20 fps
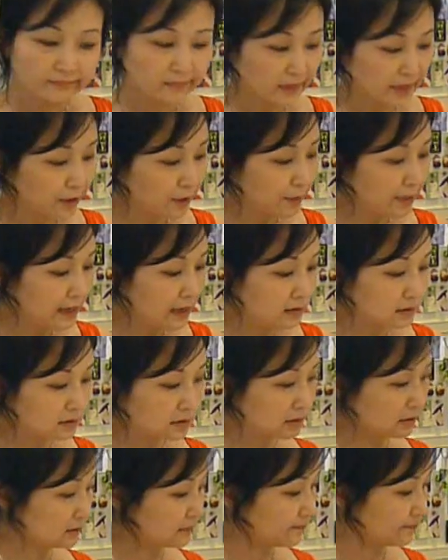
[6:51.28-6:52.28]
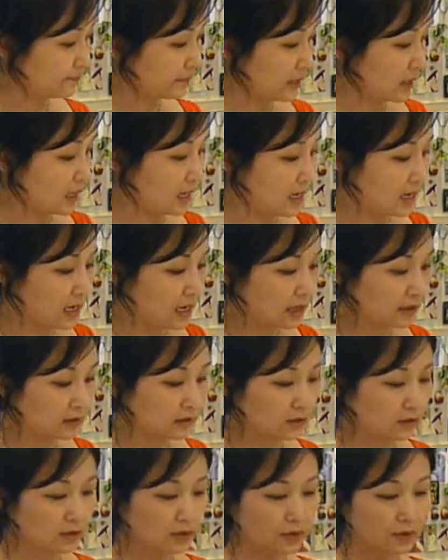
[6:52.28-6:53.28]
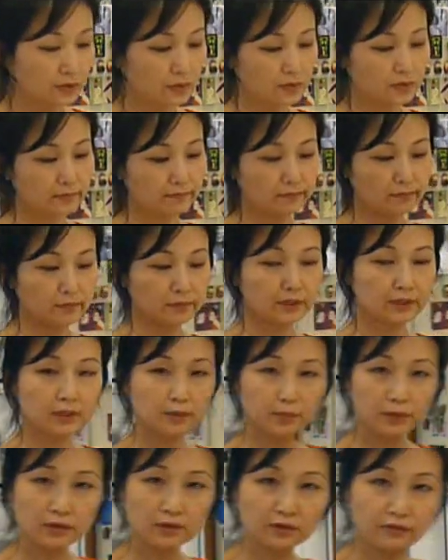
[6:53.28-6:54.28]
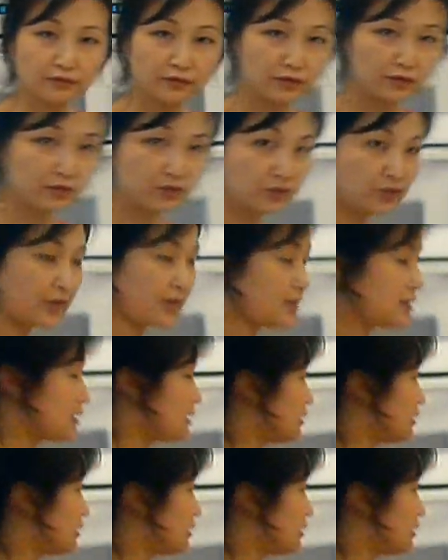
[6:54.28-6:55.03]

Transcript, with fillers: thereabouts. And so I'm going to put the first tray in